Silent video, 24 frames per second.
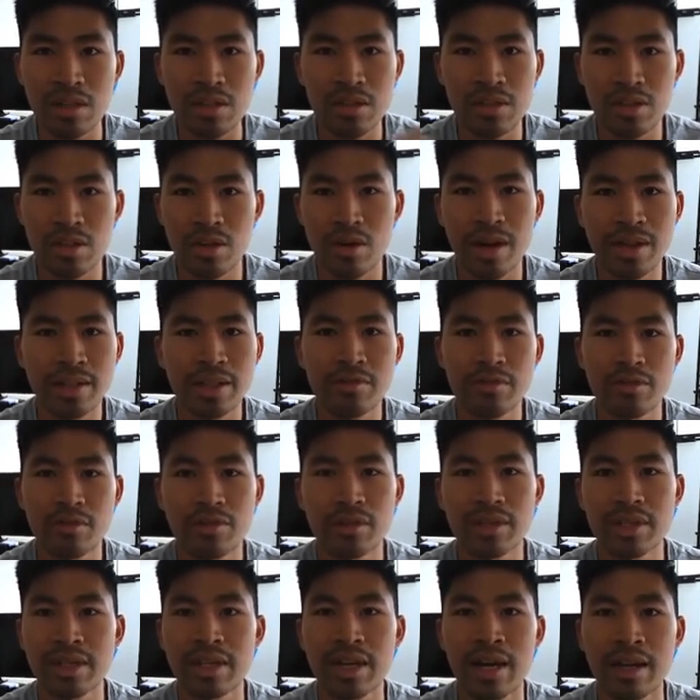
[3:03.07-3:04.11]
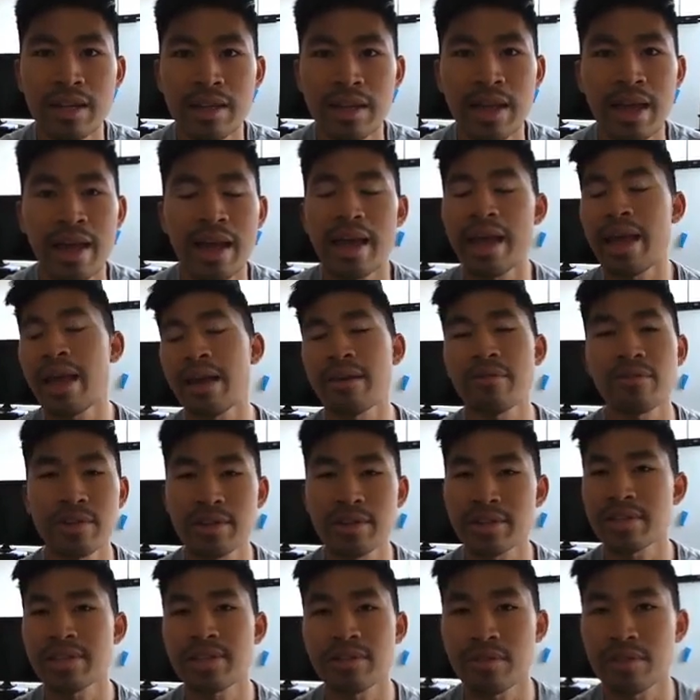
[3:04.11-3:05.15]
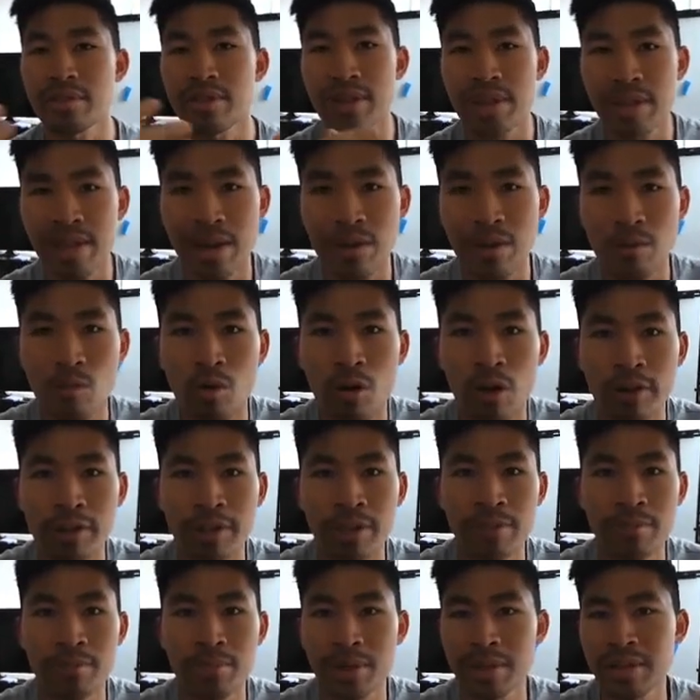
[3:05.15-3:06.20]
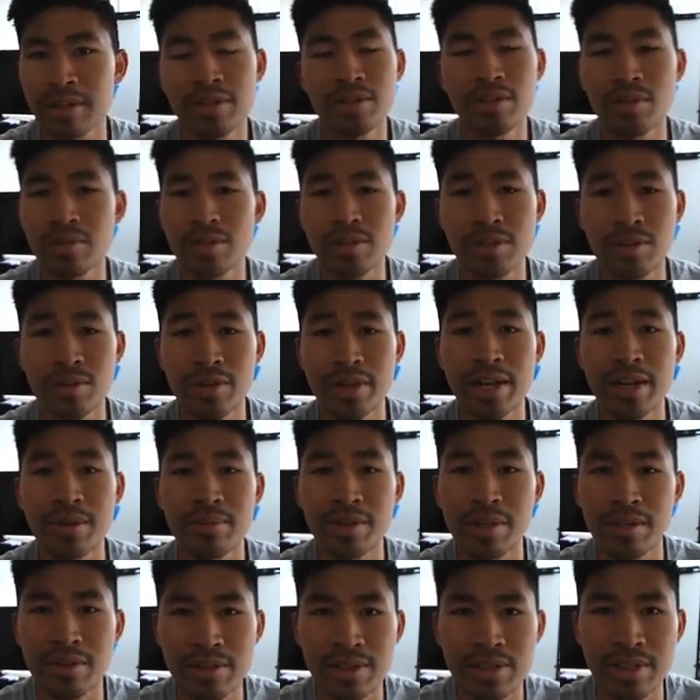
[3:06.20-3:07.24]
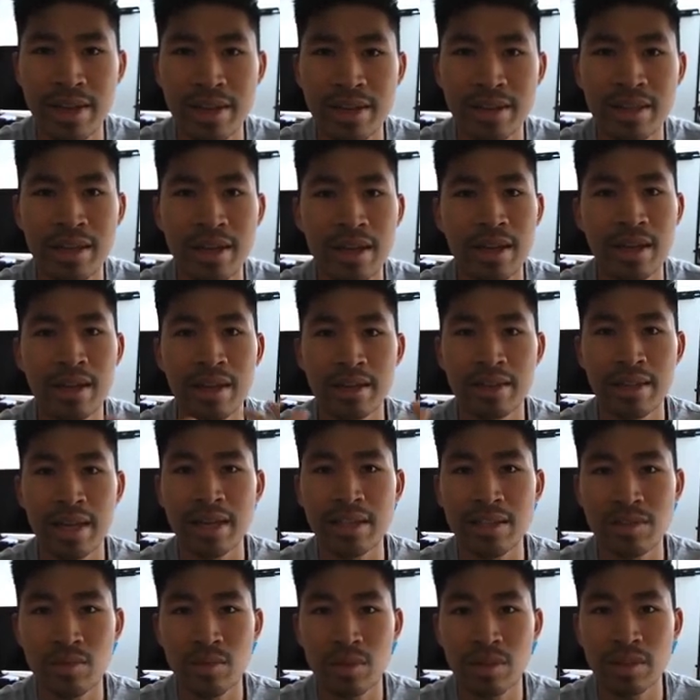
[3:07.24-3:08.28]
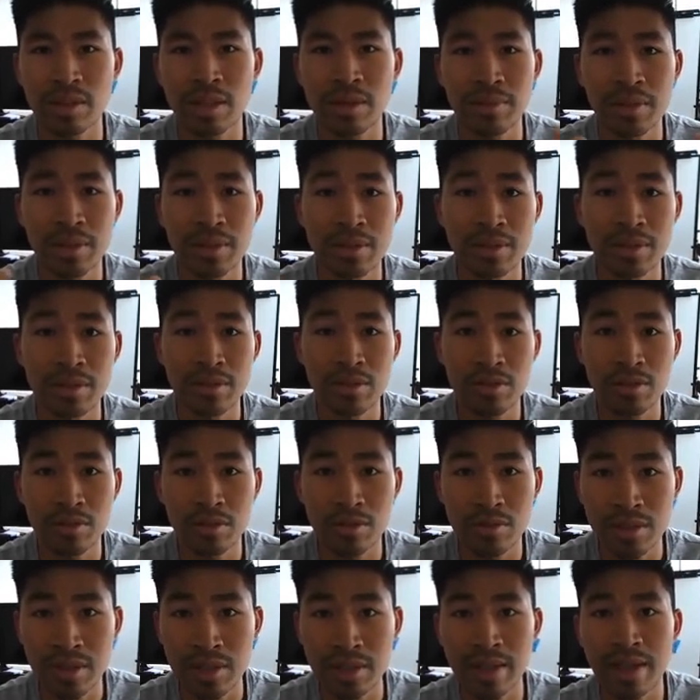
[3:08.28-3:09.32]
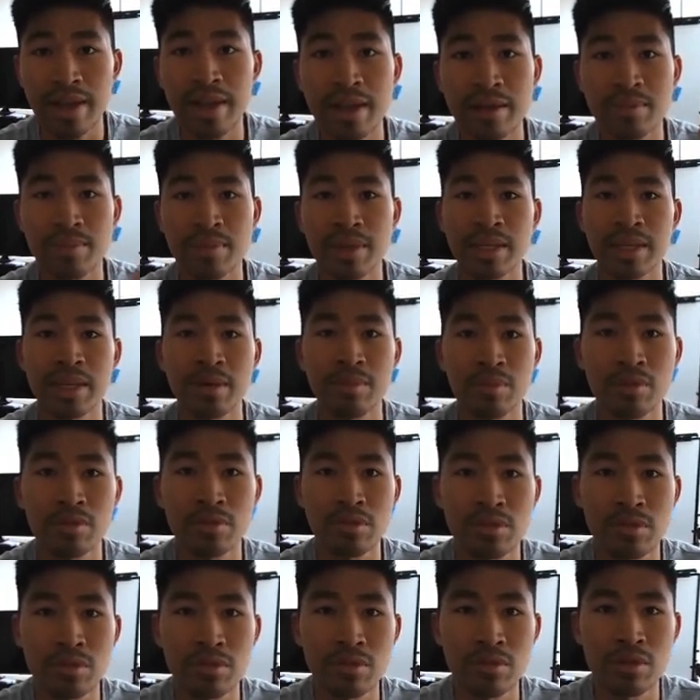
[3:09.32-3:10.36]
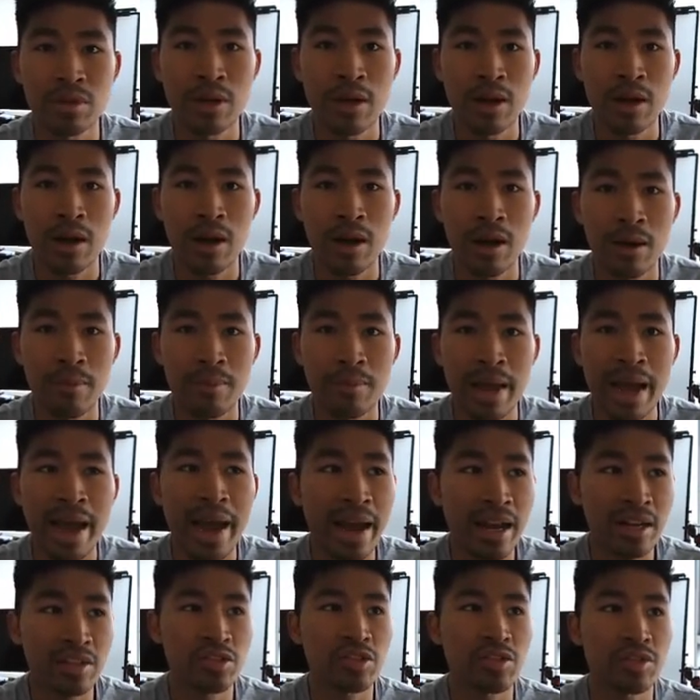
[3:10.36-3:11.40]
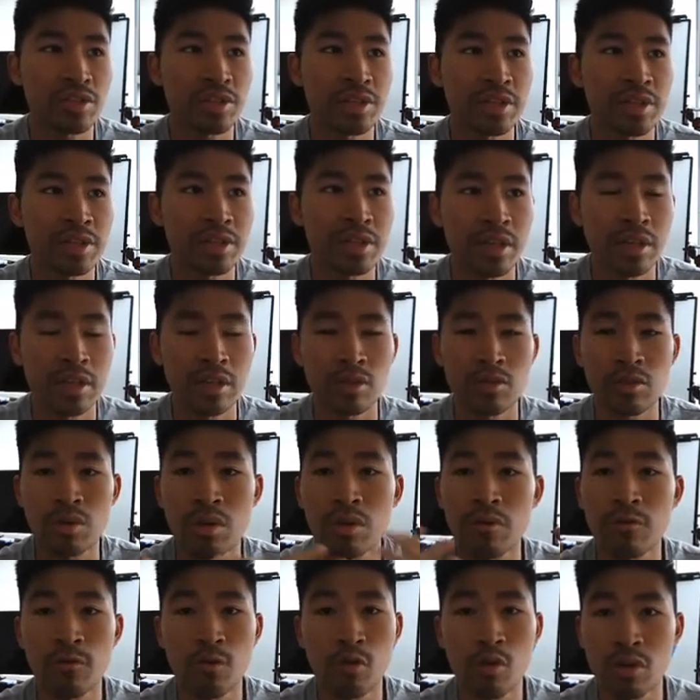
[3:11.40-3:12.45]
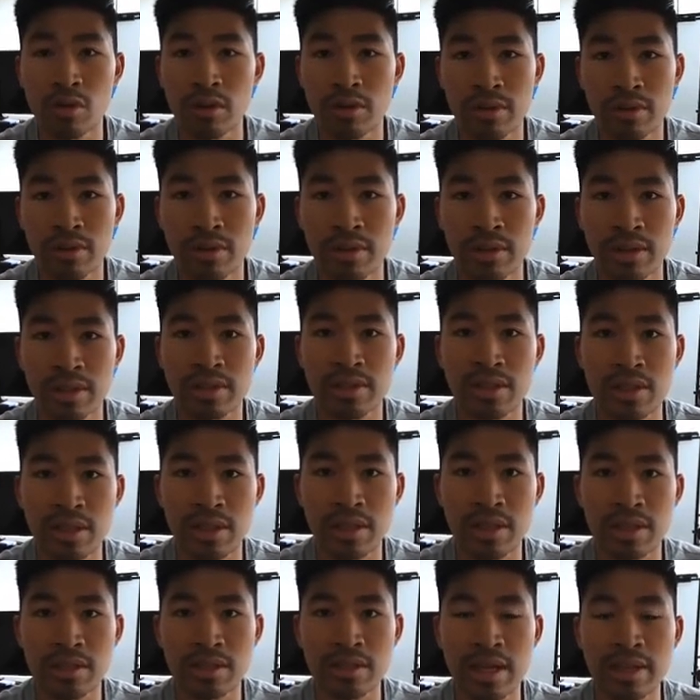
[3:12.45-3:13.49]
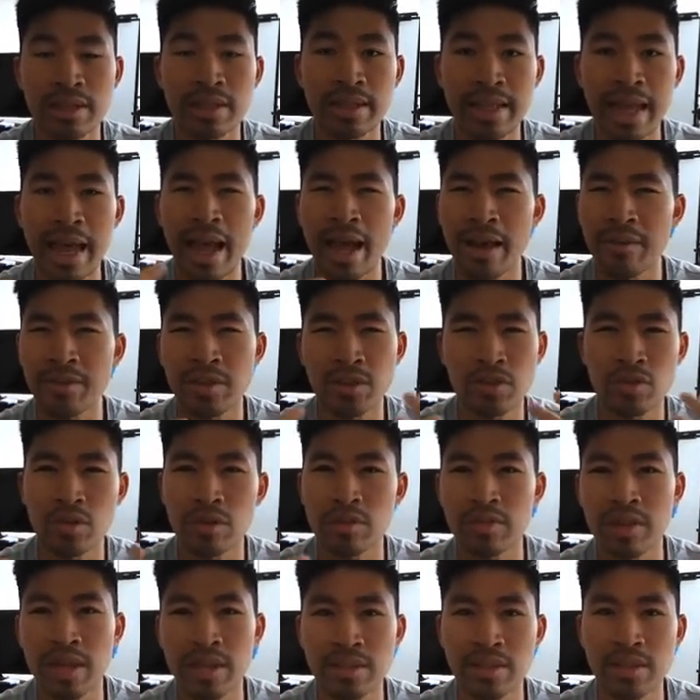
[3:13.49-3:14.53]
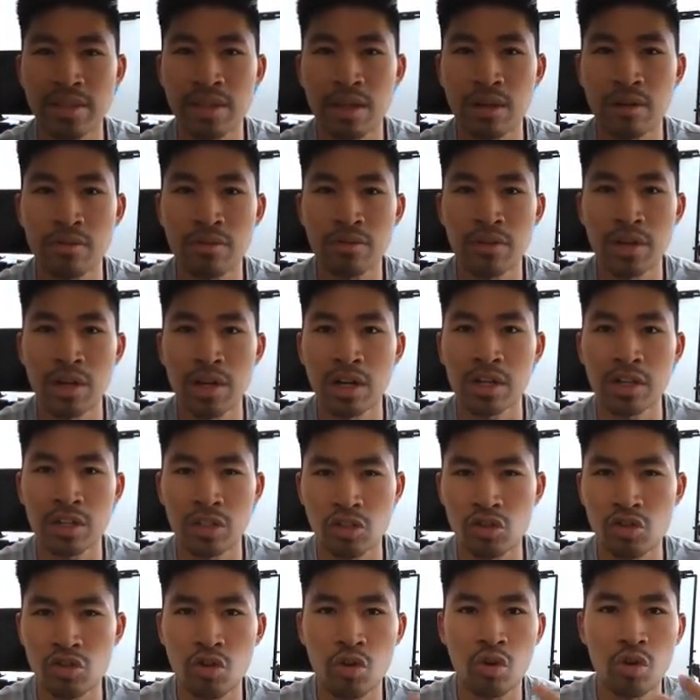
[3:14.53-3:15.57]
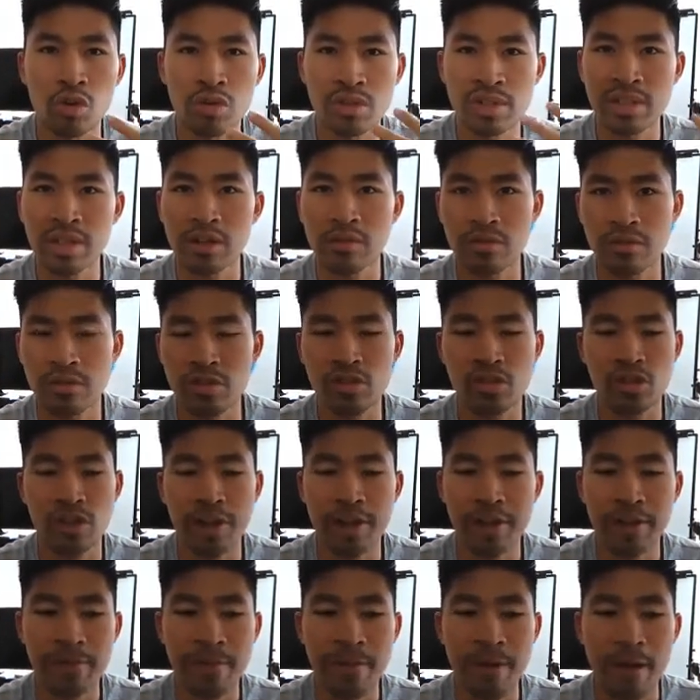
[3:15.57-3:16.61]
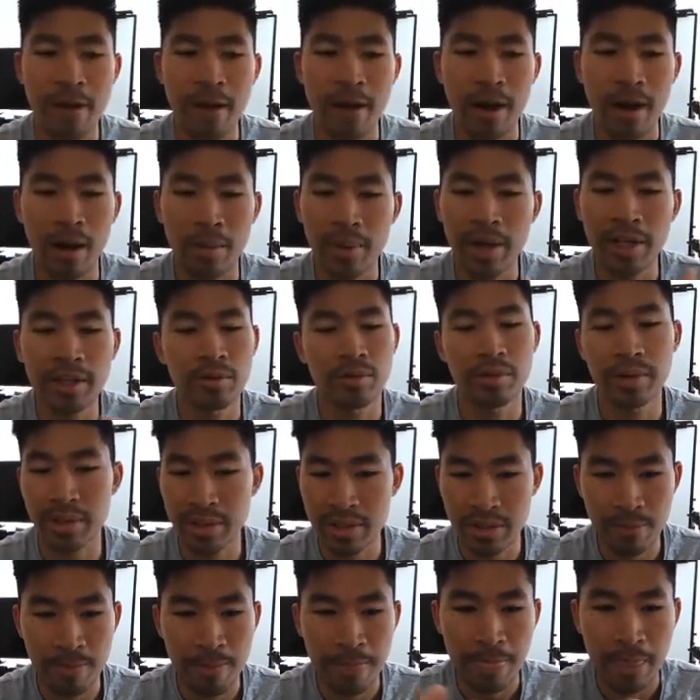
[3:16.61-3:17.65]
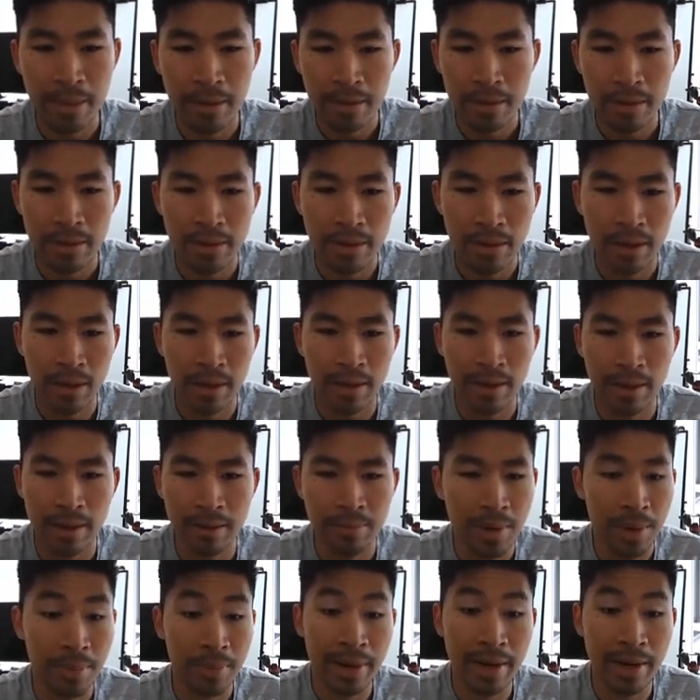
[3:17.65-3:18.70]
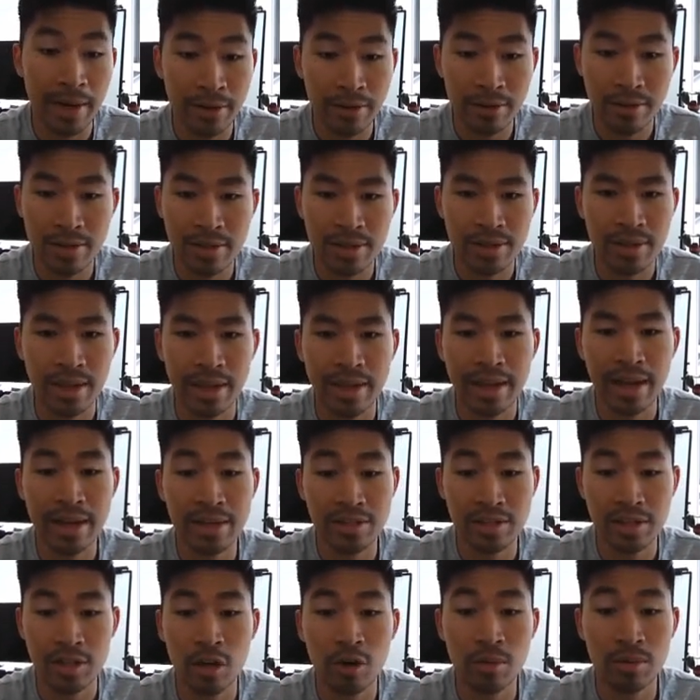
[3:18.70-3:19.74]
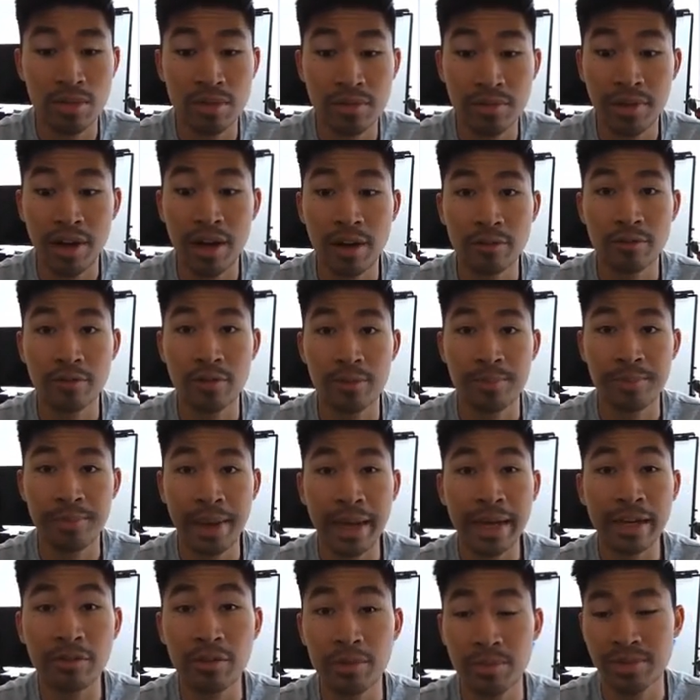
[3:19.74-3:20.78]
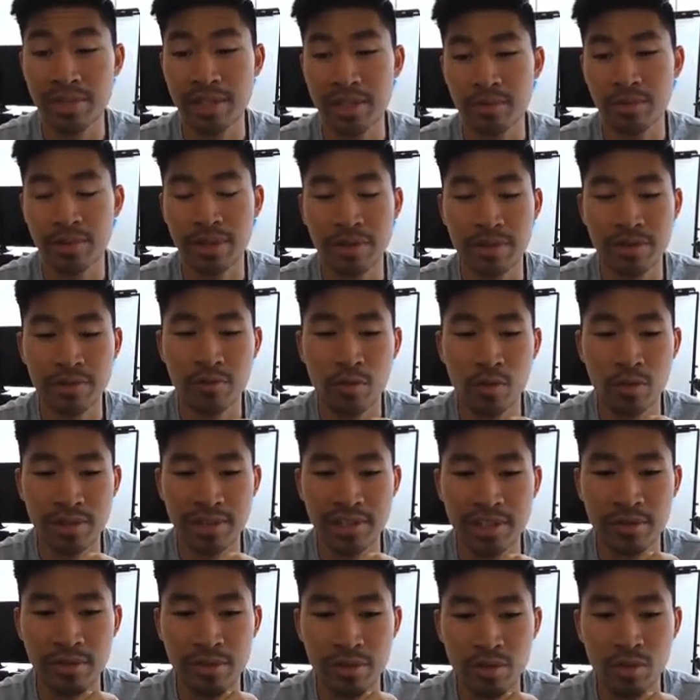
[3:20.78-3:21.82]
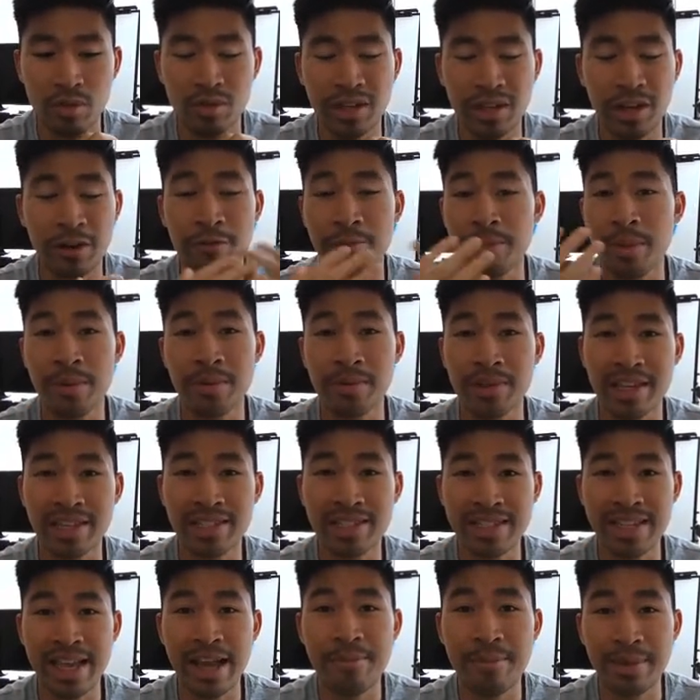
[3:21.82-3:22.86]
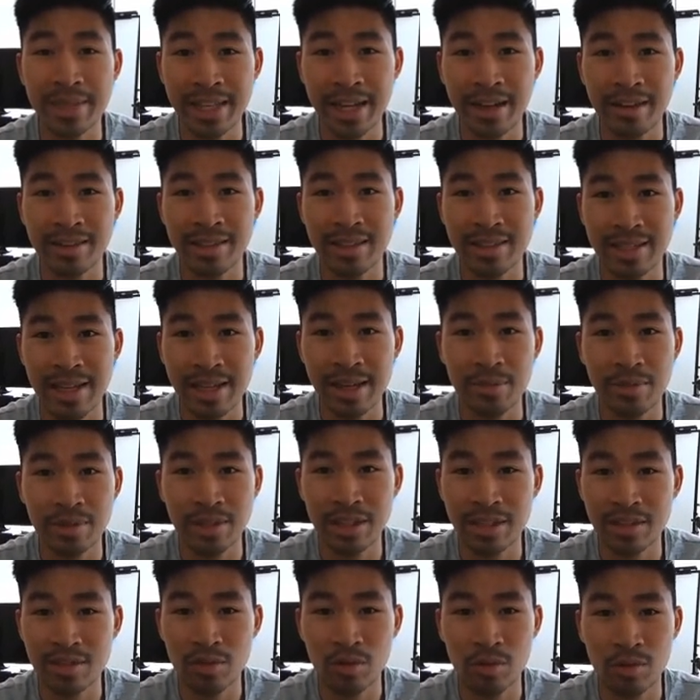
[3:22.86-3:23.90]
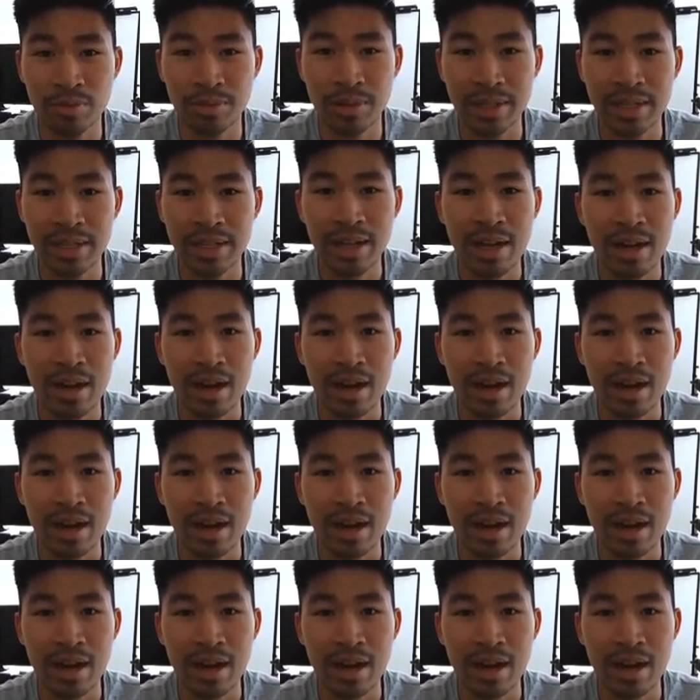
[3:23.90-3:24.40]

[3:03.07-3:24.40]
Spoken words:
So I never really got every single thing I wanted. But, it's okay, because that's what led me to today, being able to actually, afford these things, and then having sort of that self-control, self-restraint. But anyways, my parents, they actually almost filed for bankruptcy when I was 14 years old. I remember they sat me down at the table and they told me,